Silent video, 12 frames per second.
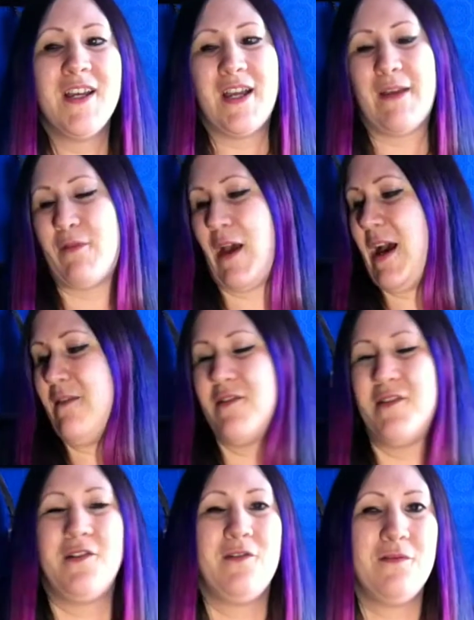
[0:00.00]
If you have a
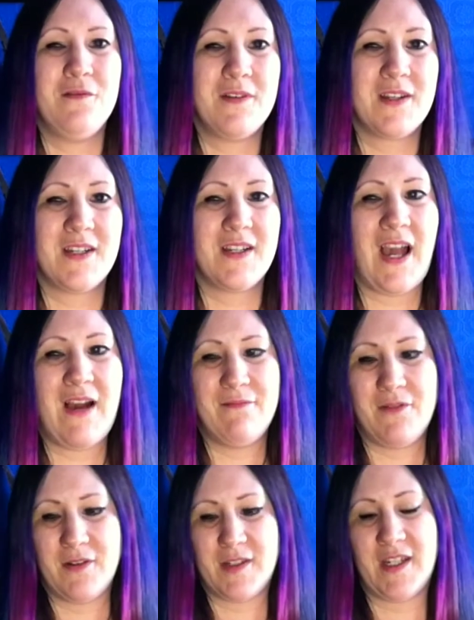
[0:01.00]
new
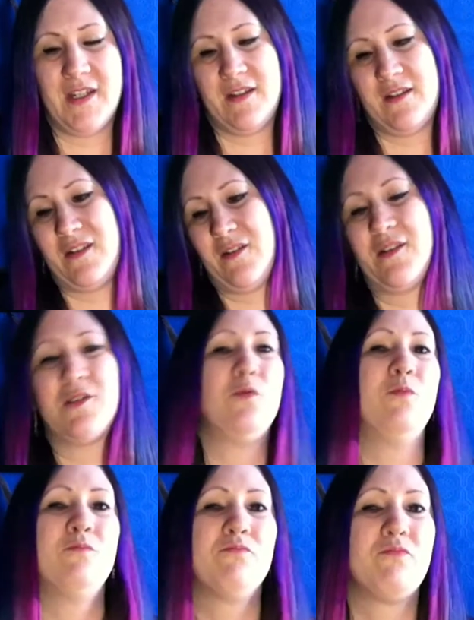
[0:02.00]
canvas and it's
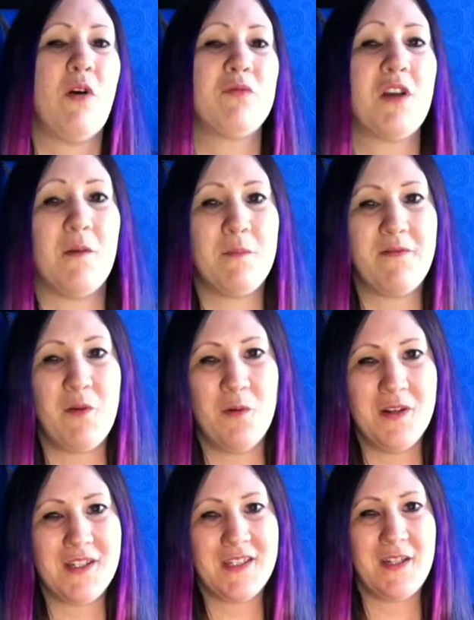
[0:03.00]
all rolled up, if you
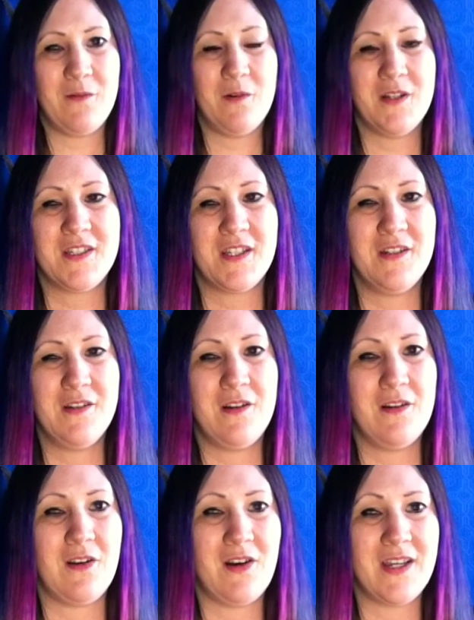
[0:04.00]
want to see what it's going to
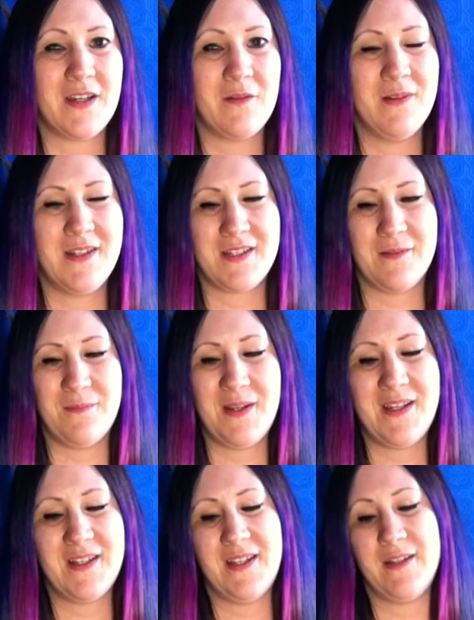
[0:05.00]
look like when it's
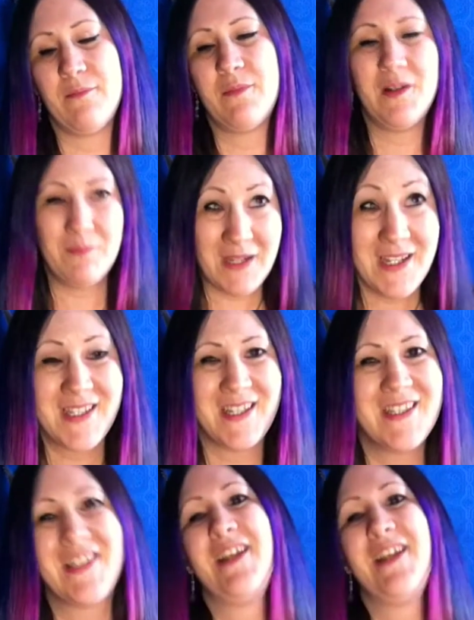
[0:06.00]
completed,